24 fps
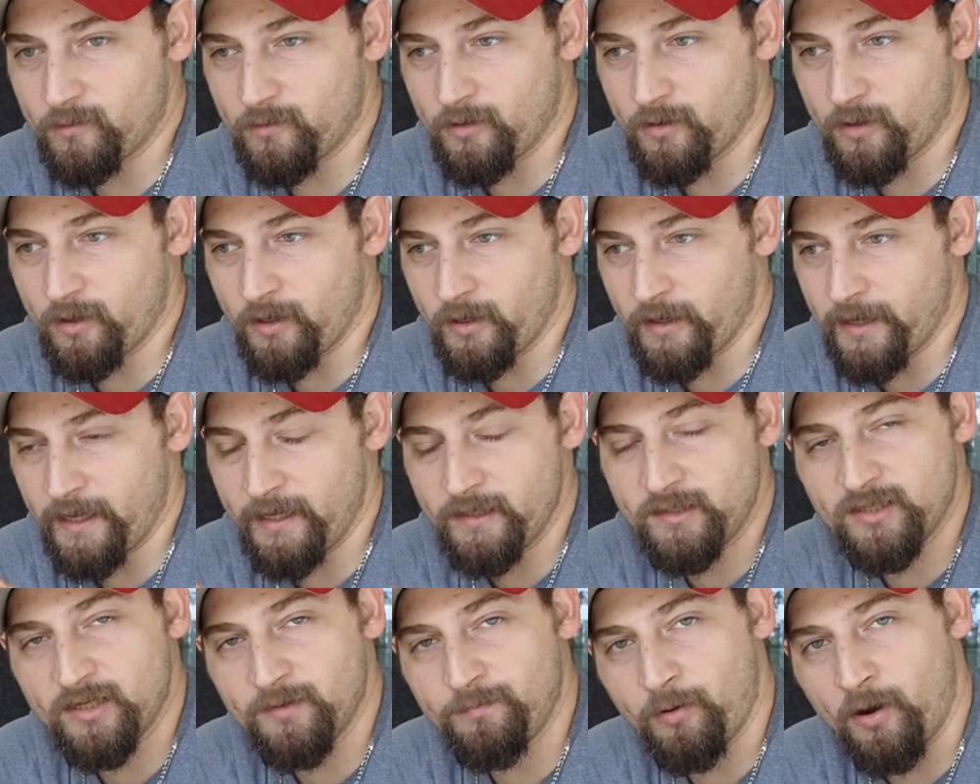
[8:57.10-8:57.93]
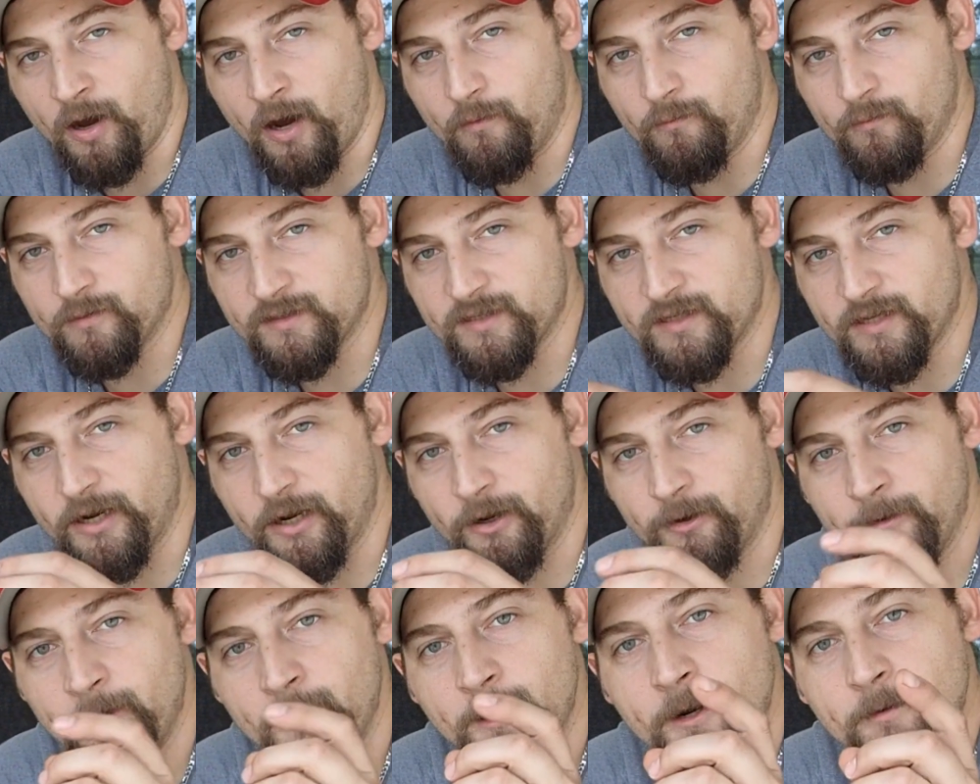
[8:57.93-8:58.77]
Instapot was
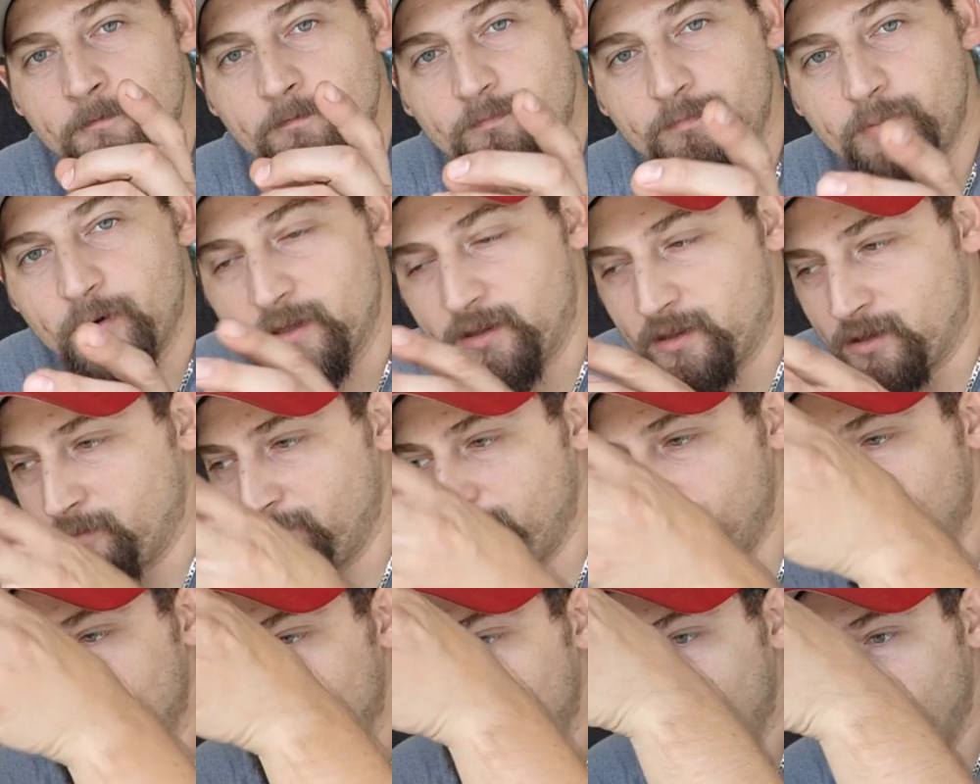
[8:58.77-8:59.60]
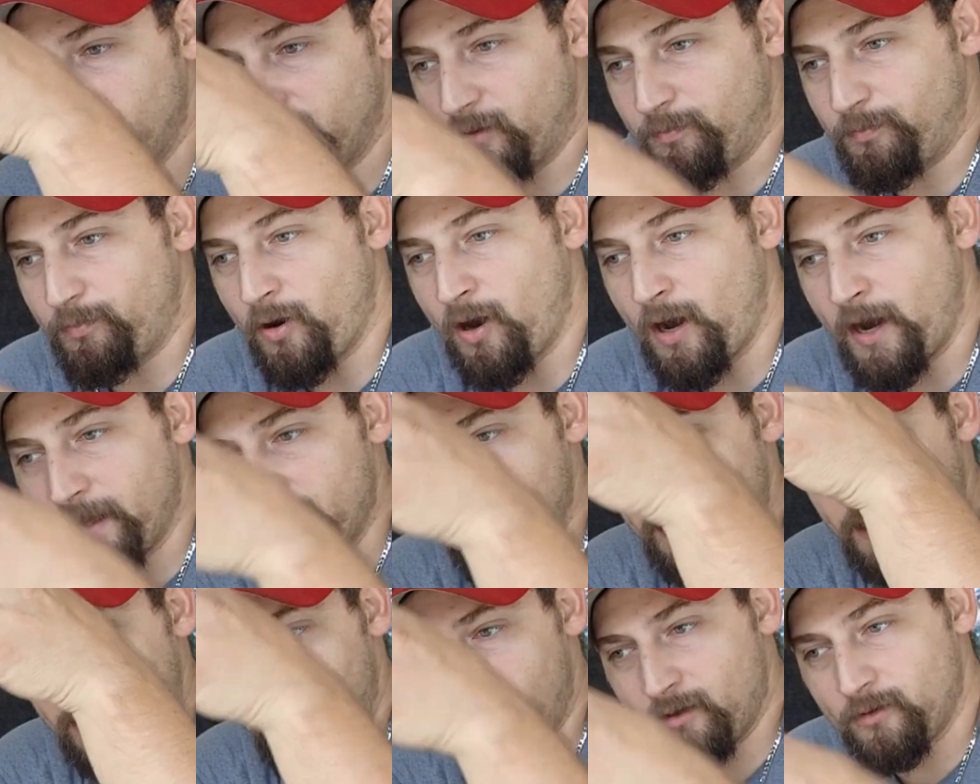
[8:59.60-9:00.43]
there, but the
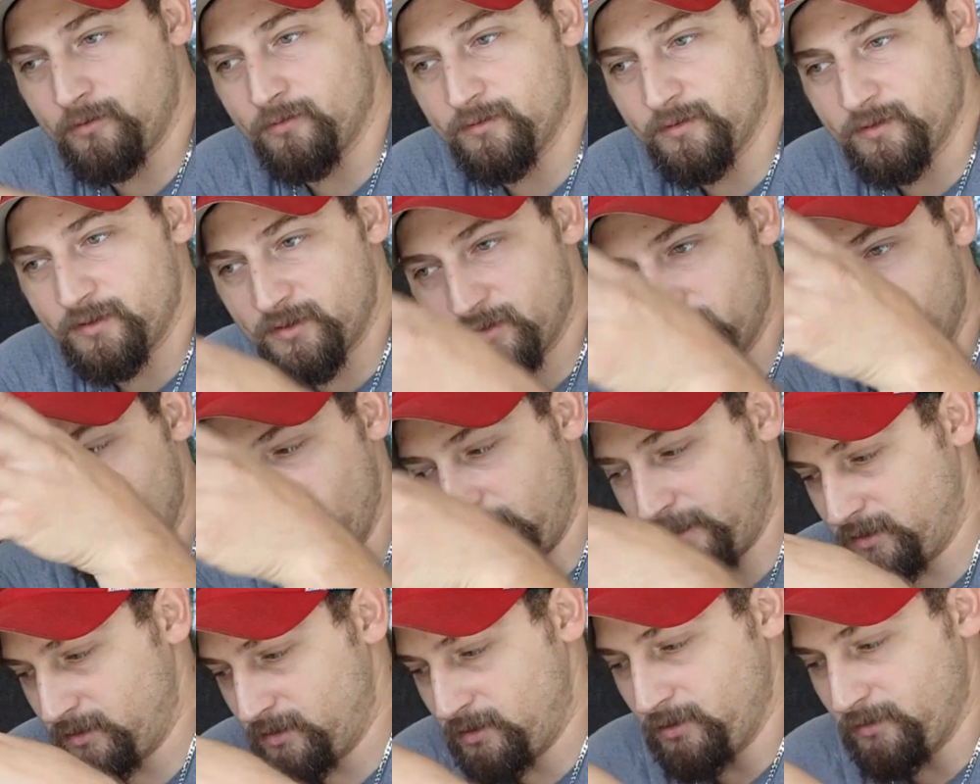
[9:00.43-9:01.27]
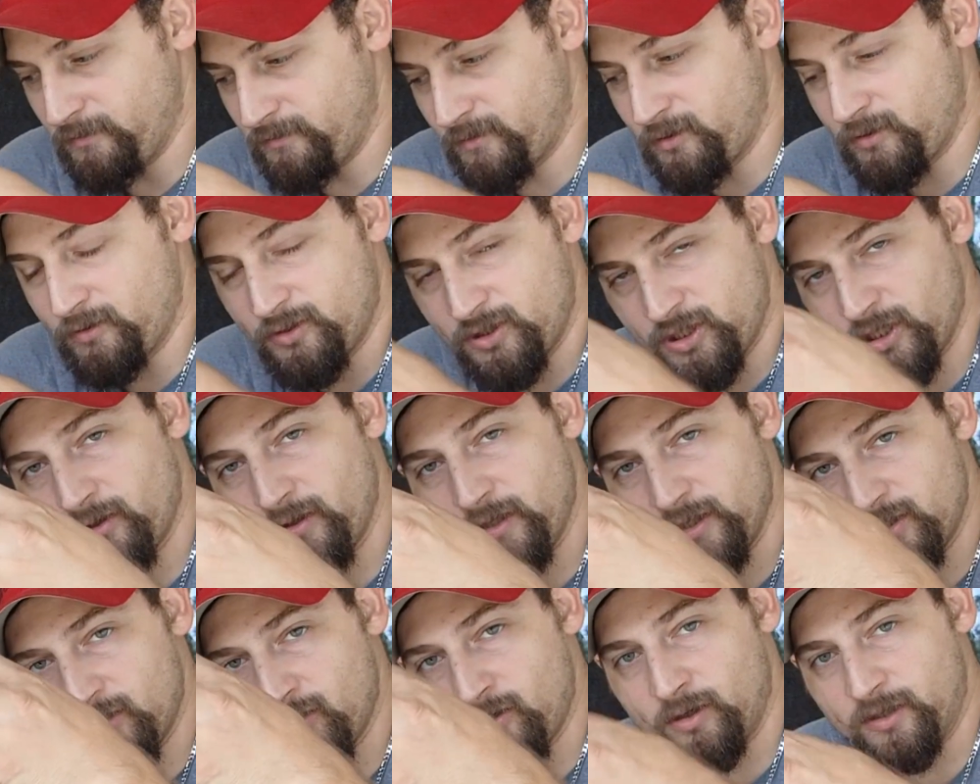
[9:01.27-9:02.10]
pot that the
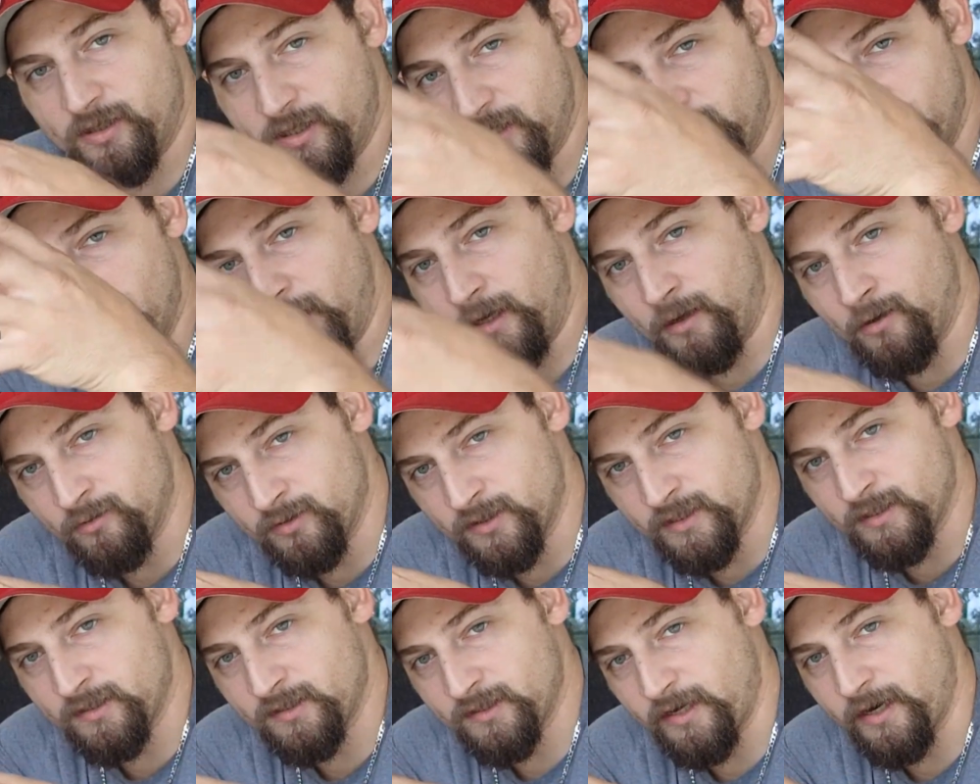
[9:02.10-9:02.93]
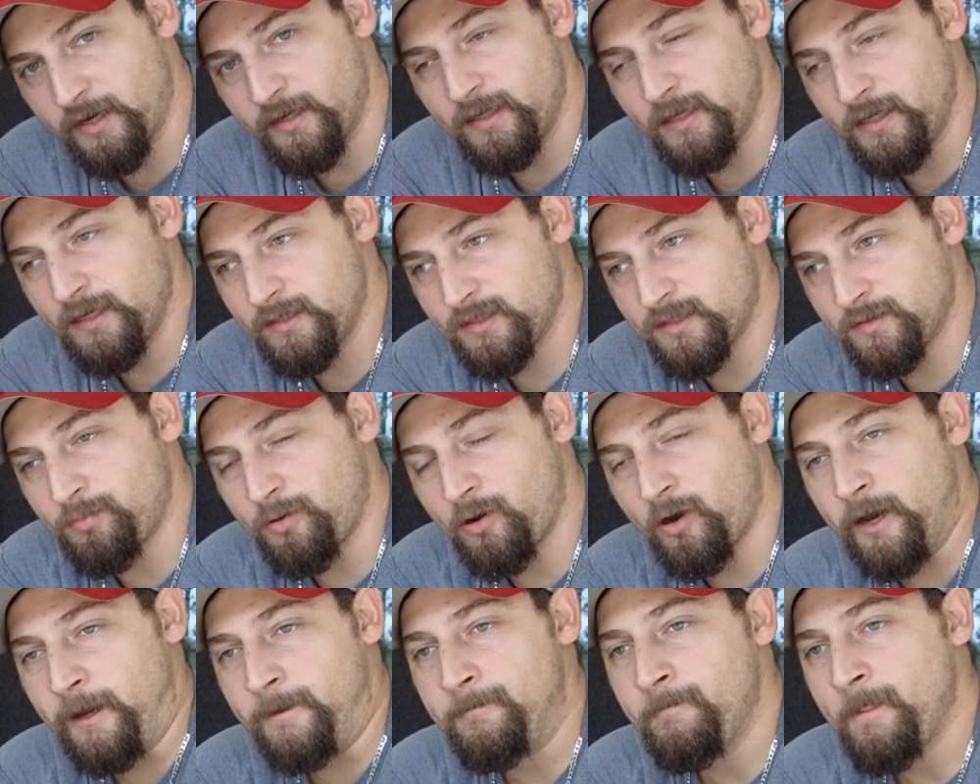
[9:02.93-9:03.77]
chili's cooked in that goes inside the
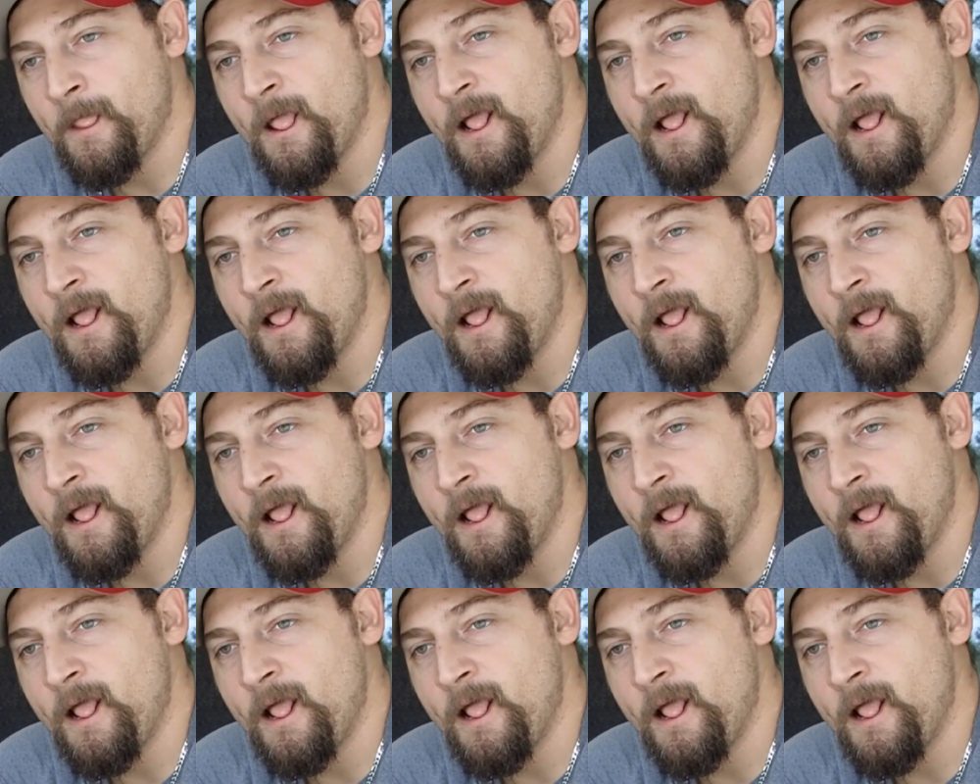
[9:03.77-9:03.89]
Instapot,